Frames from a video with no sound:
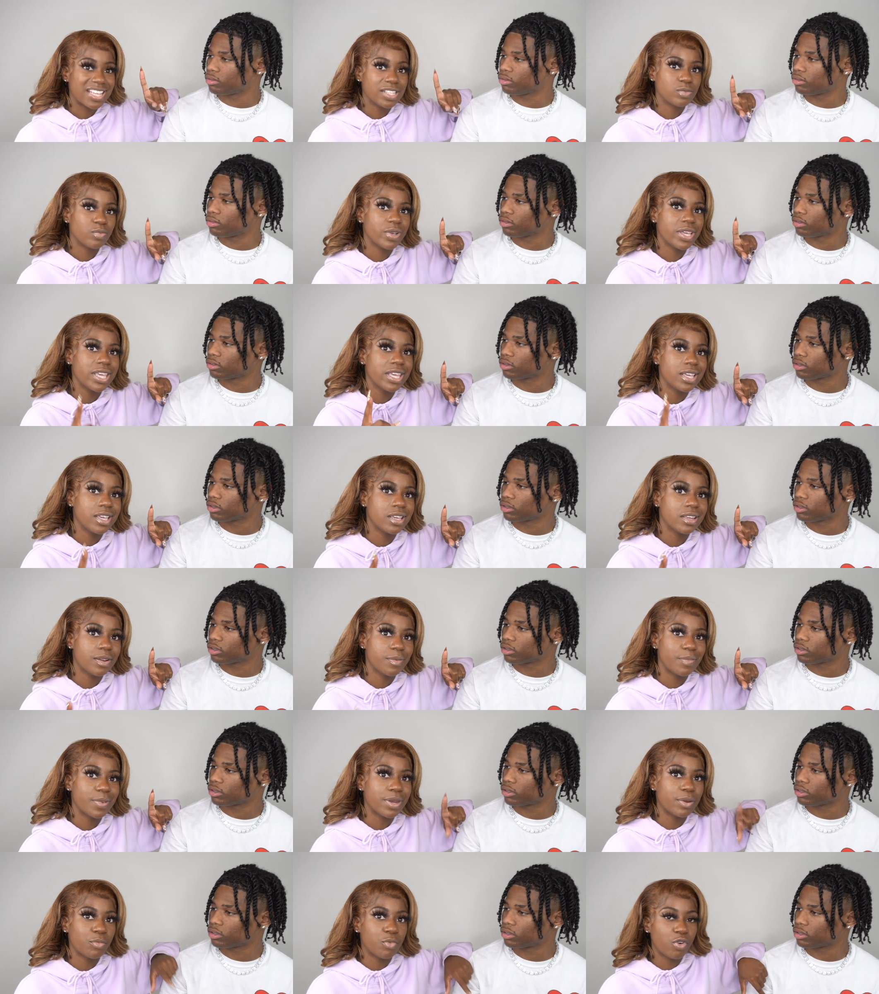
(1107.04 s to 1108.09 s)
Speaker 1: It's when he get
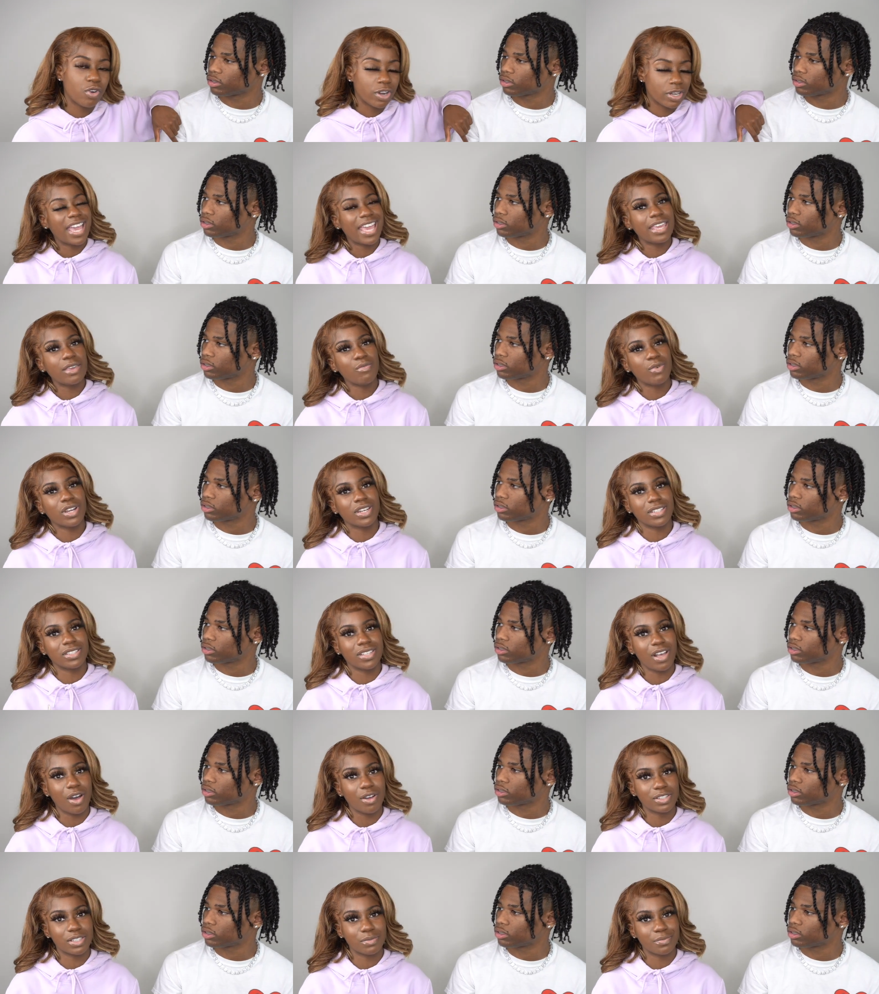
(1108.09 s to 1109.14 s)
up in the morning and he wanna
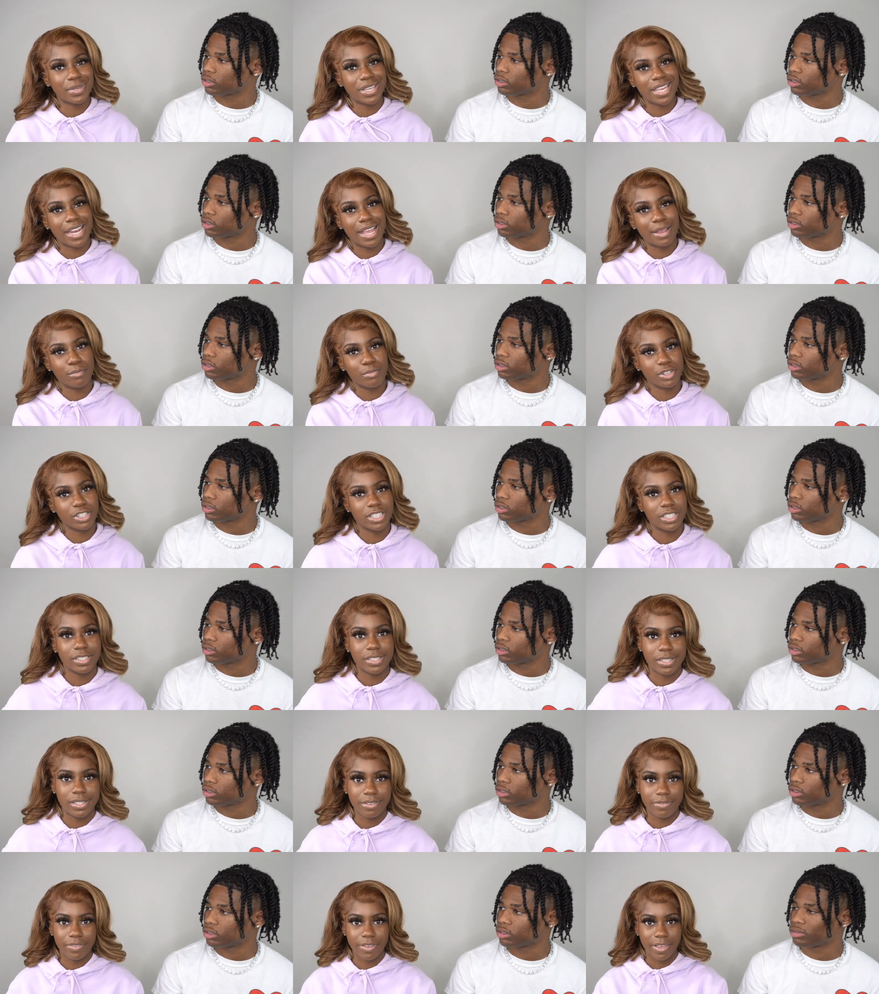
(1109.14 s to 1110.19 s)
talk to me and ain't brush his teeth